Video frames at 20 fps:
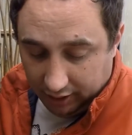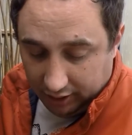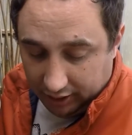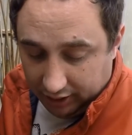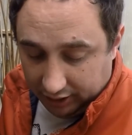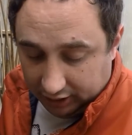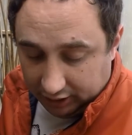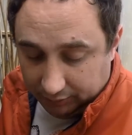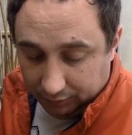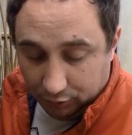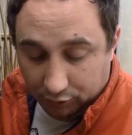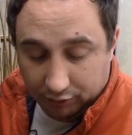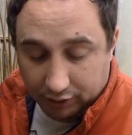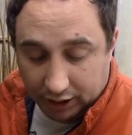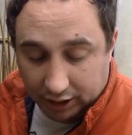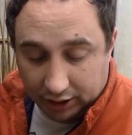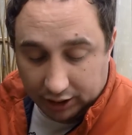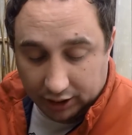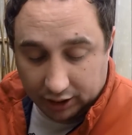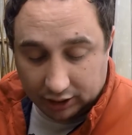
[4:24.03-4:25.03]
and some more
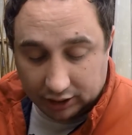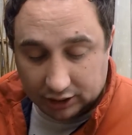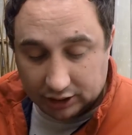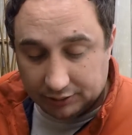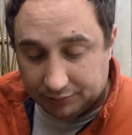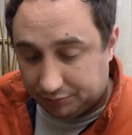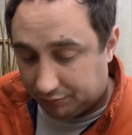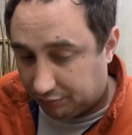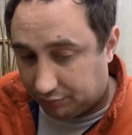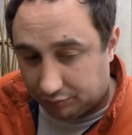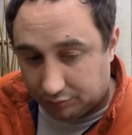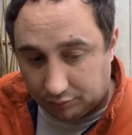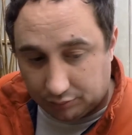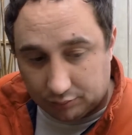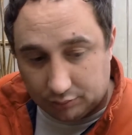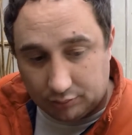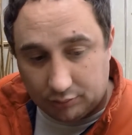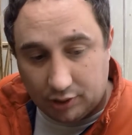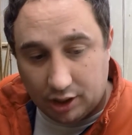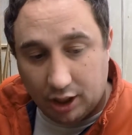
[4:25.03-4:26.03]
onions.
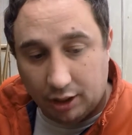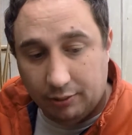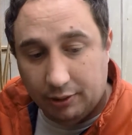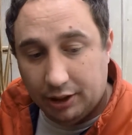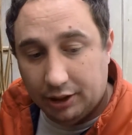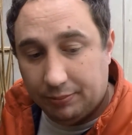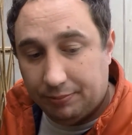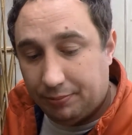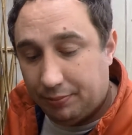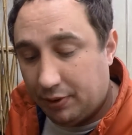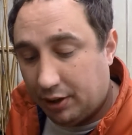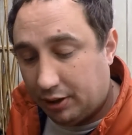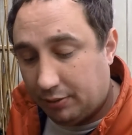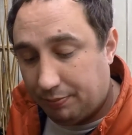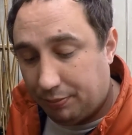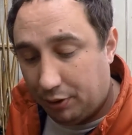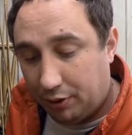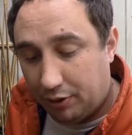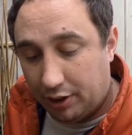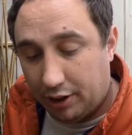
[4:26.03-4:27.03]
I'm going to
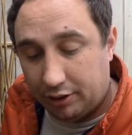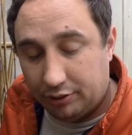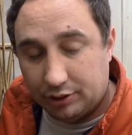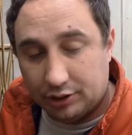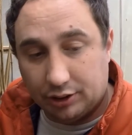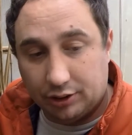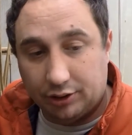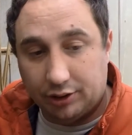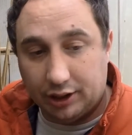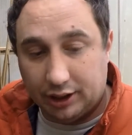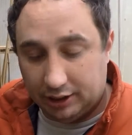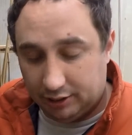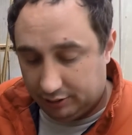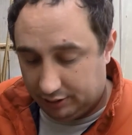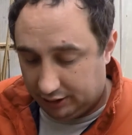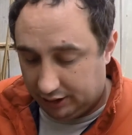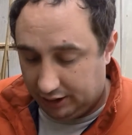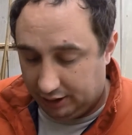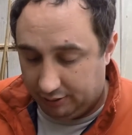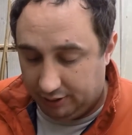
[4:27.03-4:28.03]
pop those on now
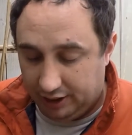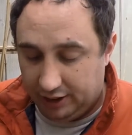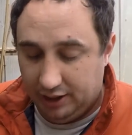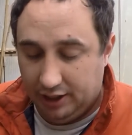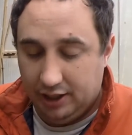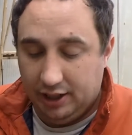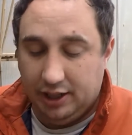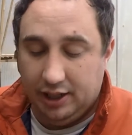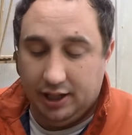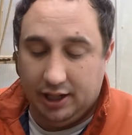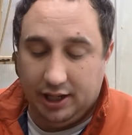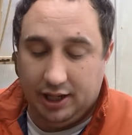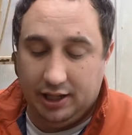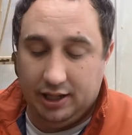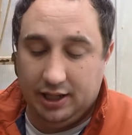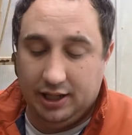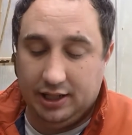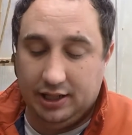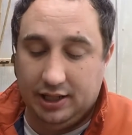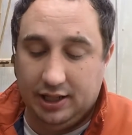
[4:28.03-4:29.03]
anyway, and
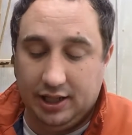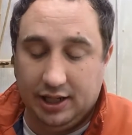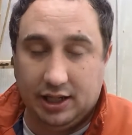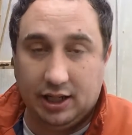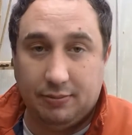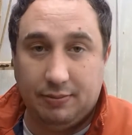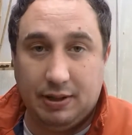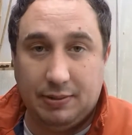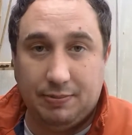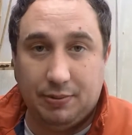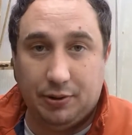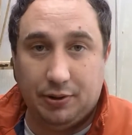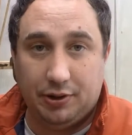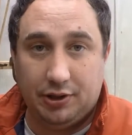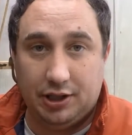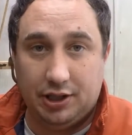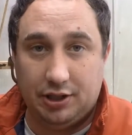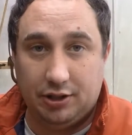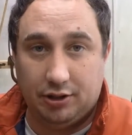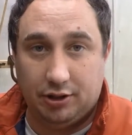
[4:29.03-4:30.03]
they're going to be
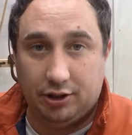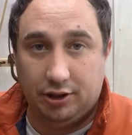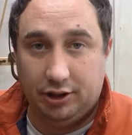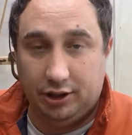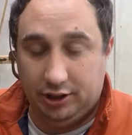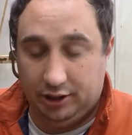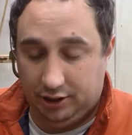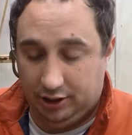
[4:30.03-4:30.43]
potted on